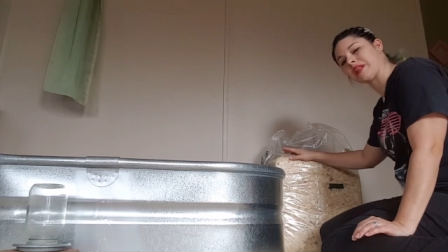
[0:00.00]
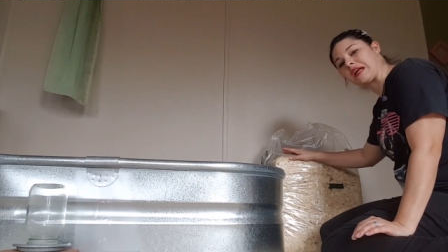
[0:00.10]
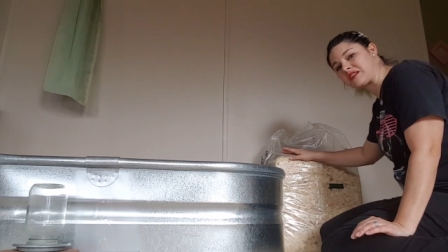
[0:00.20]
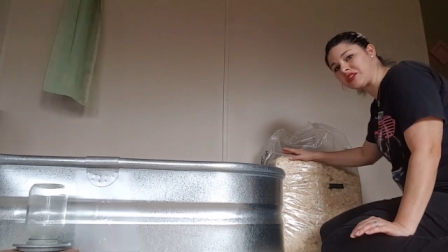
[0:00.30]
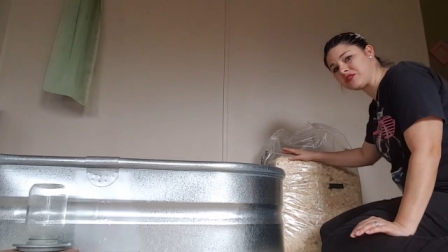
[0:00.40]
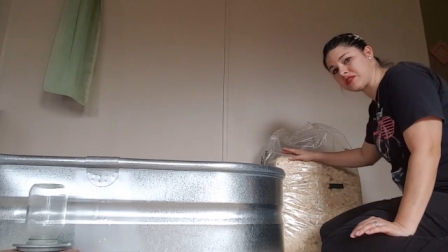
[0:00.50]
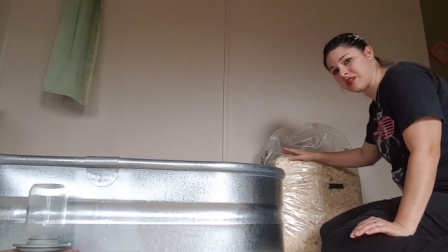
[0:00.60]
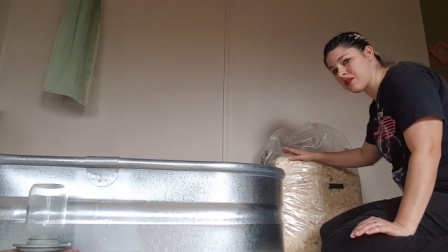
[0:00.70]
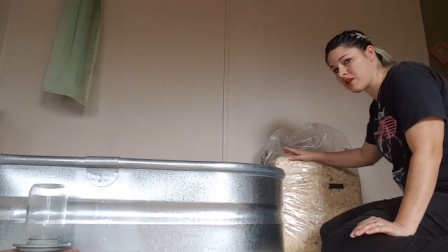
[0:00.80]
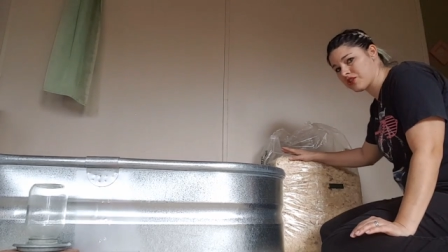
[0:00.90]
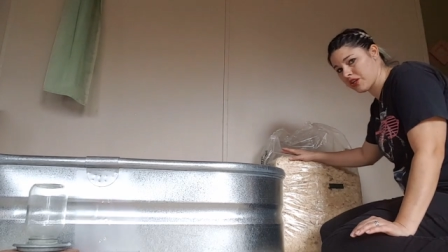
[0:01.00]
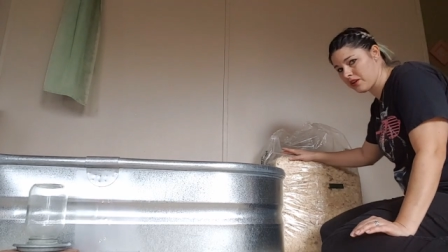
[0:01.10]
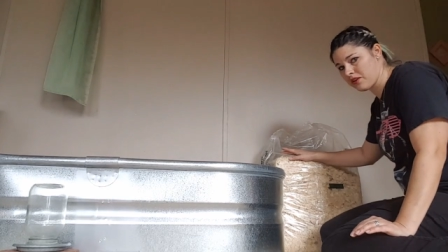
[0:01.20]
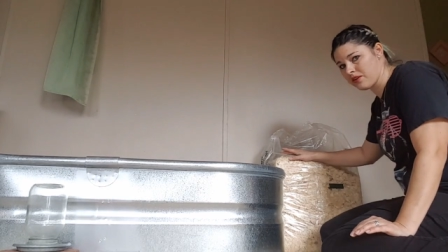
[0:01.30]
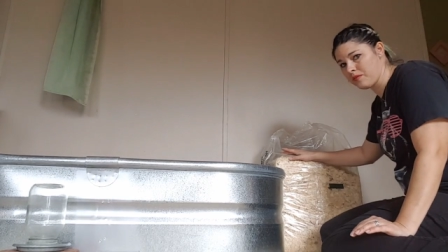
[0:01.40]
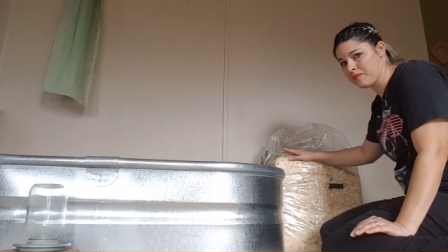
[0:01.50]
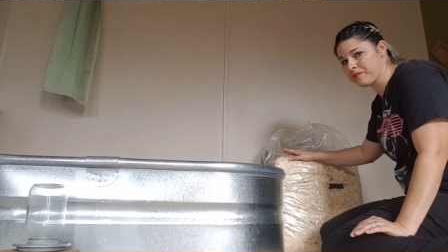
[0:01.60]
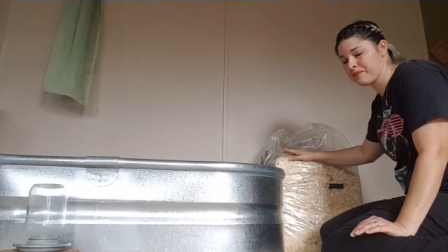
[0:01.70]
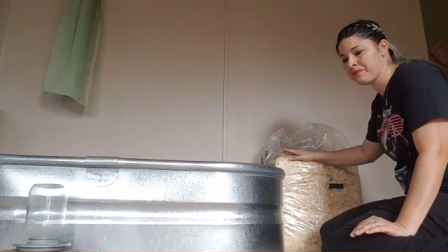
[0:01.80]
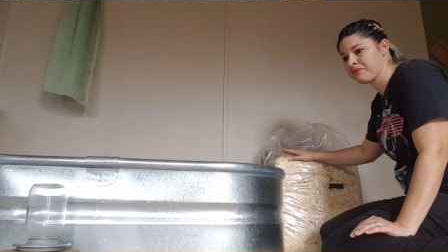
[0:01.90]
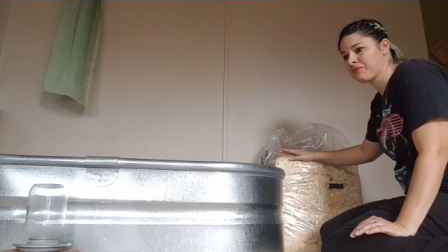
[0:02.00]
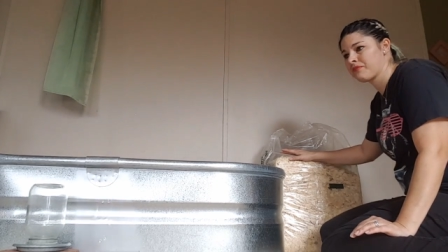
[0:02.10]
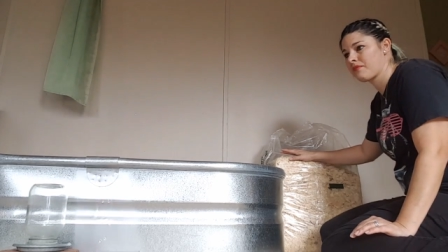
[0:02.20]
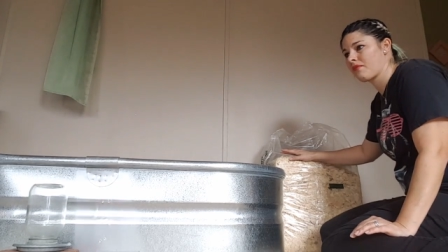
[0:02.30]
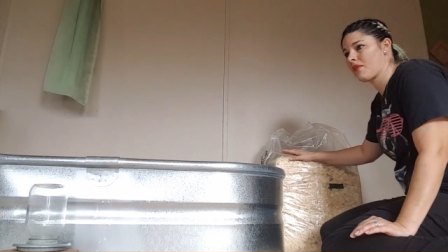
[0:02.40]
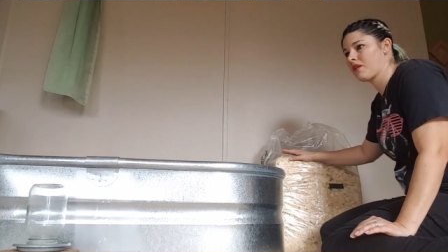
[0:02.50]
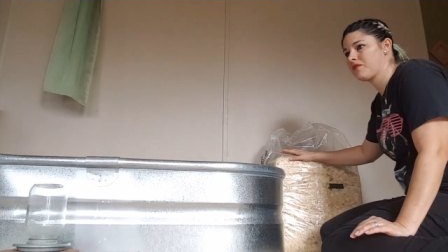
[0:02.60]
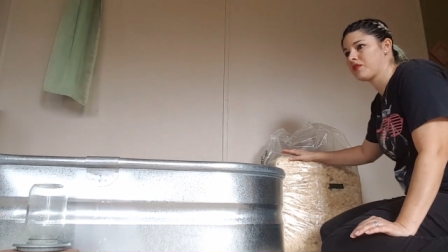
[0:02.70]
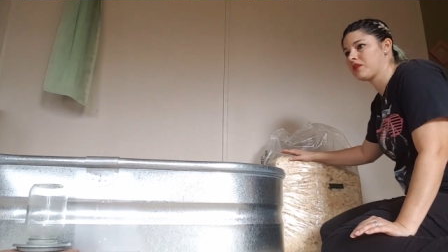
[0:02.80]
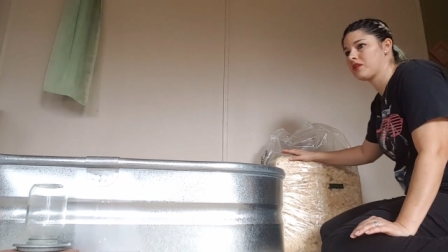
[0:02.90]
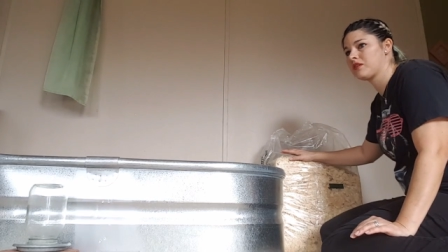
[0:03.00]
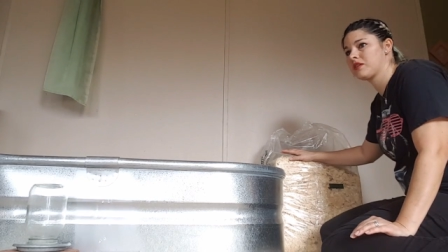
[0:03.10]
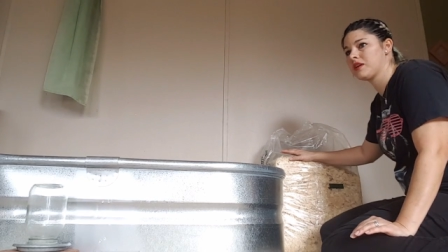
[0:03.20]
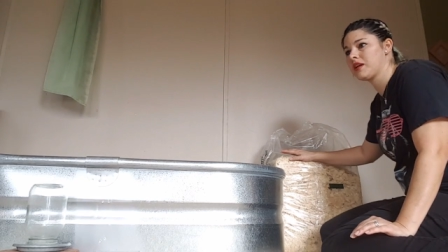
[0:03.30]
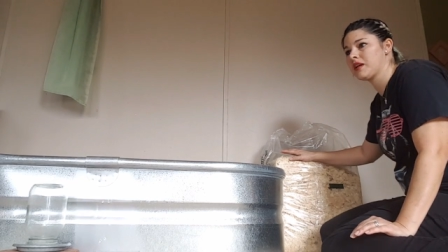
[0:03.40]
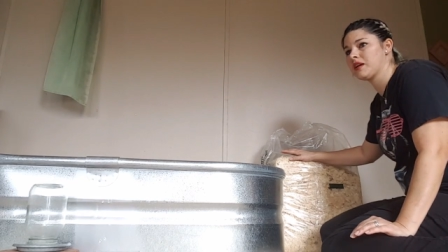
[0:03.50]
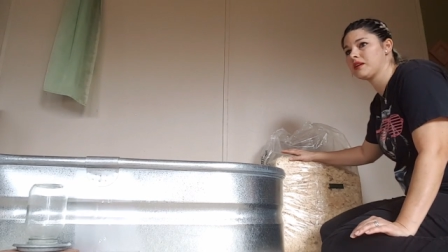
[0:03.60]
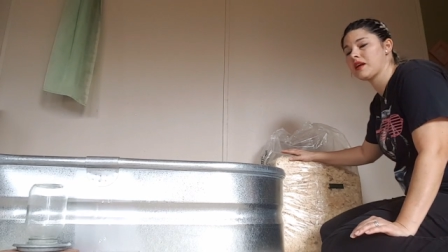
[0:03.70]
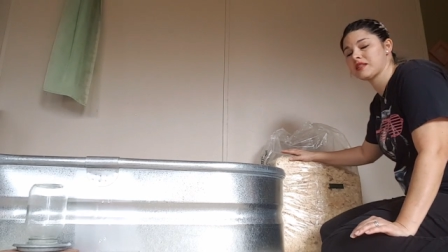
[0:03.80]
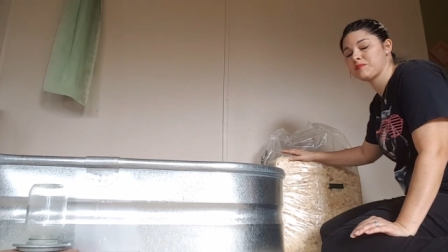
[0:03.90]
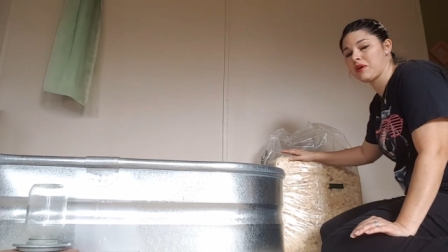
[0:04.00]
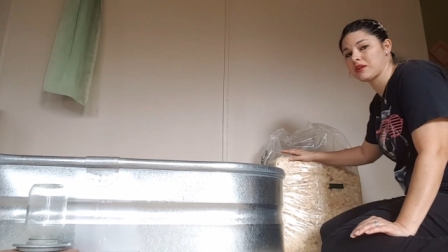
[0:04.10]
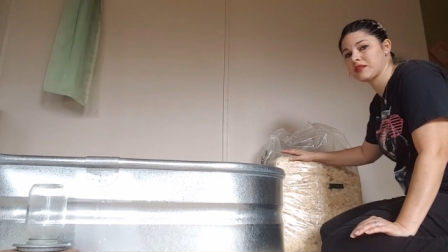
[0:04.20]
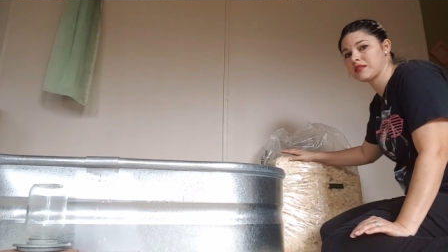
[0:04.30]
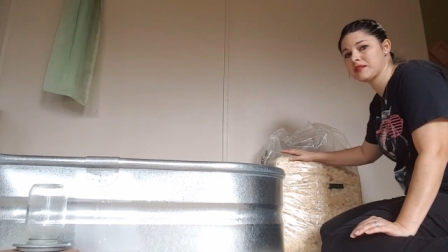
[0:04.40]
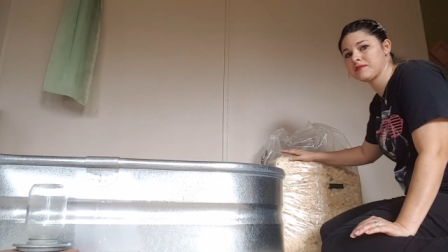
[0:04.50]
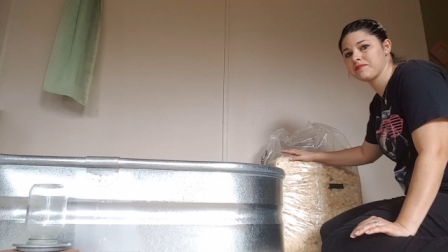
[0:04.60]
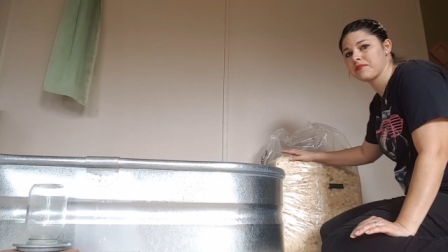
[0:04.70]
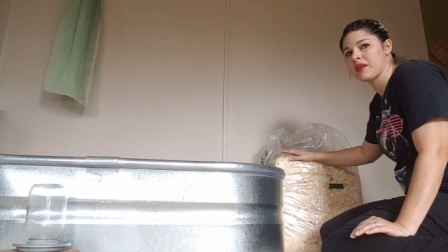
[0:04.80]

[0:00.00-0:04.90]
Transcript: we like to use it in our chicken coop for the nest boxes.